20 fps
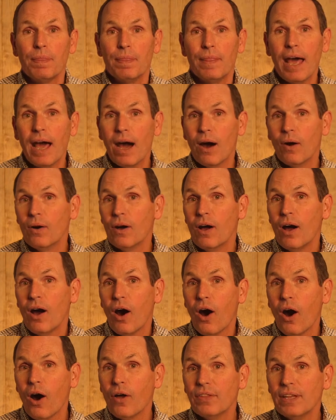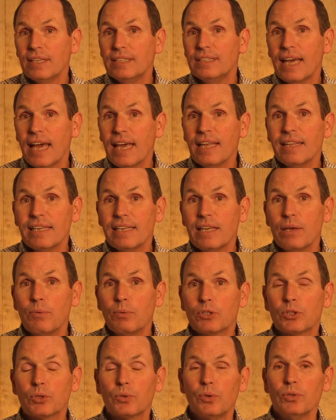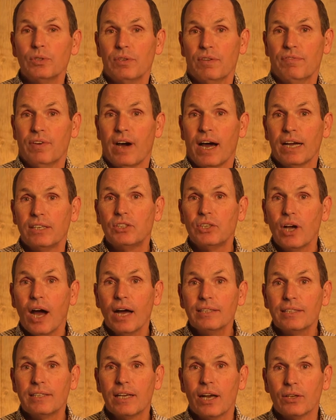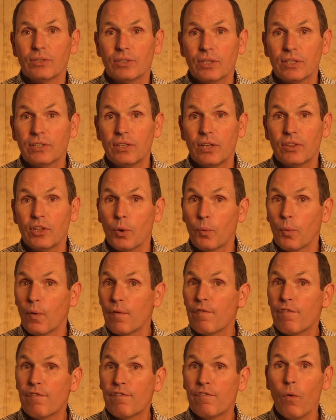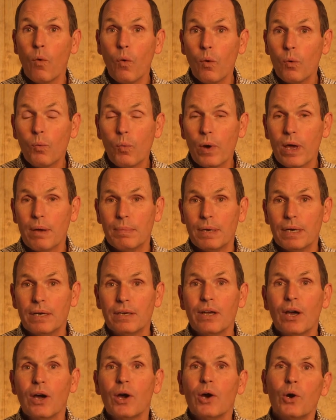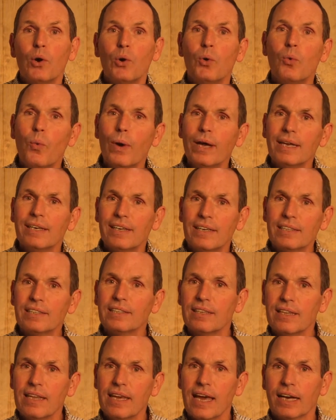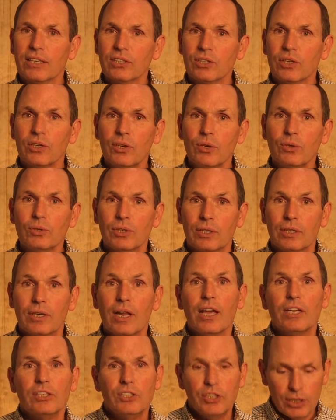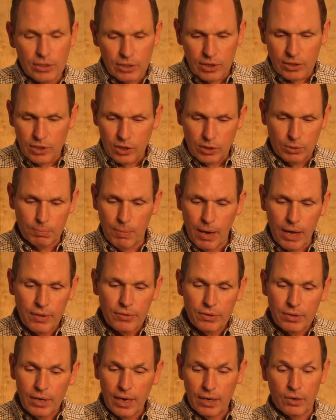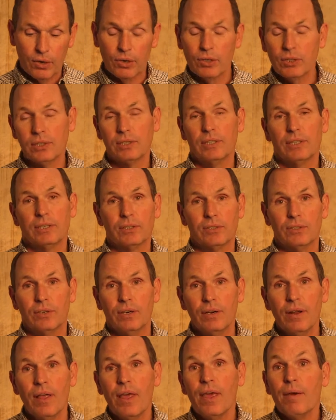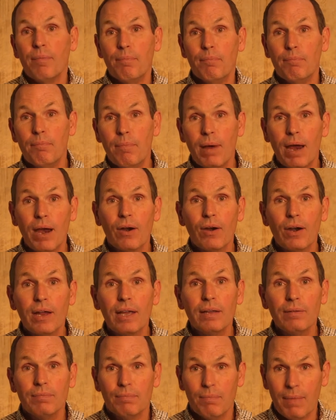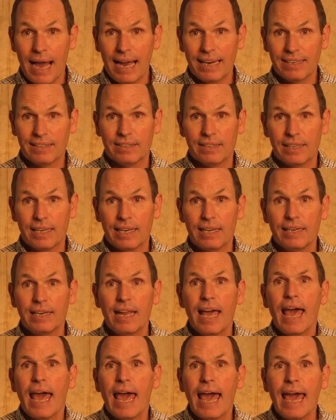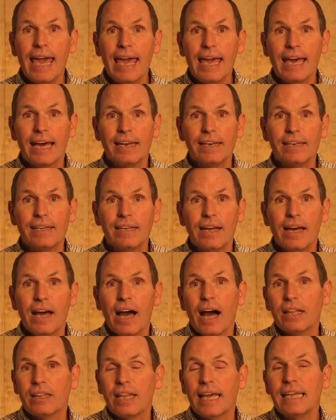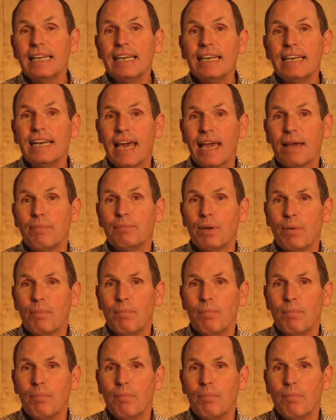Now, on the day that he was crucified, John tells us that there were 4 women who witnessed the execution: Jesus' mother and her sister, Mary Magdalene, and a lady named